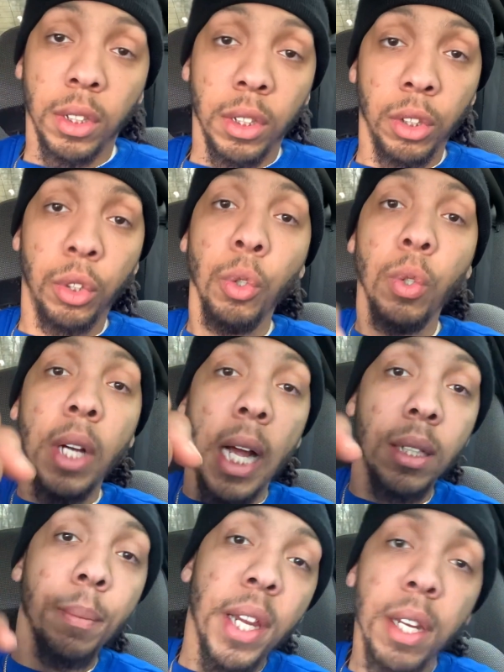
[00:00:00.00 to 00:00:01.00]
Dude got
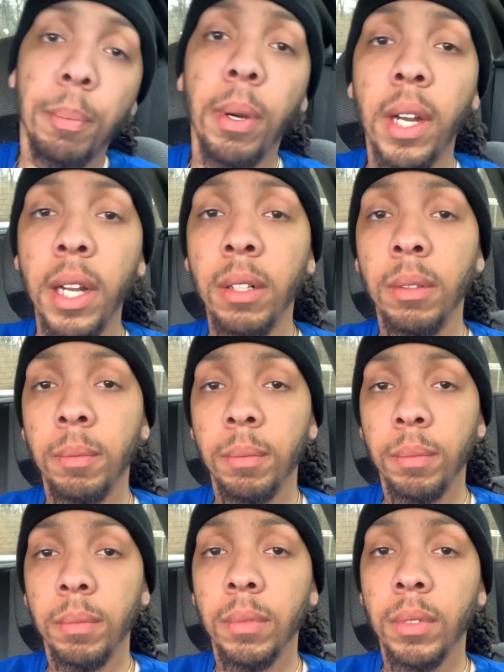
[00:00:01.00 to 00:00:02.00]
some heat put in him.
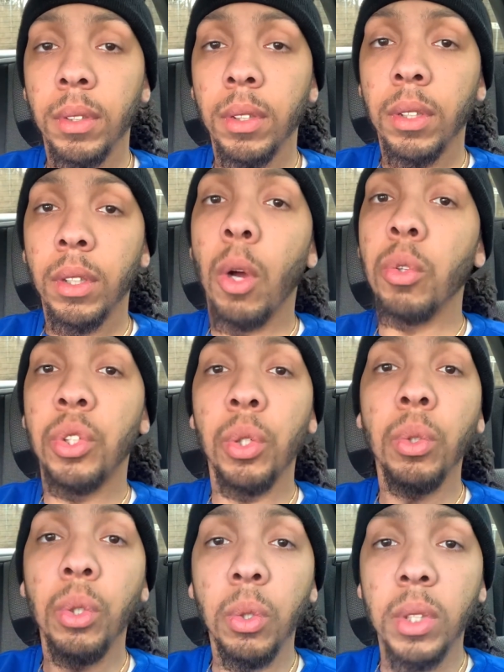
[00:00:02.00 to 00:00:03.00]
No,
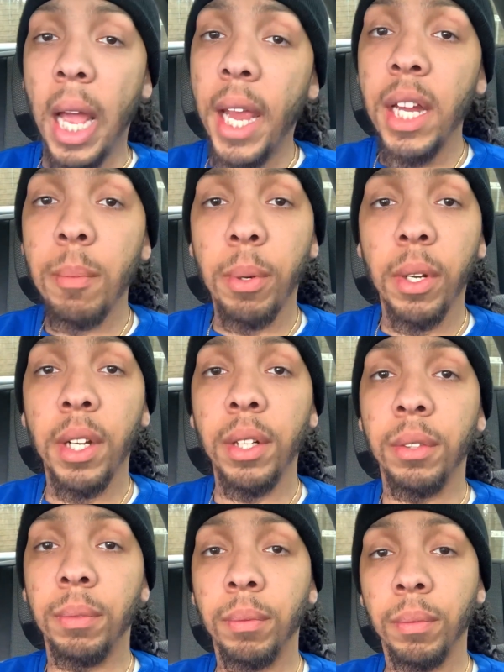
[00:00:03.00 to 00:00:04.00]
two dudes got heat put in him.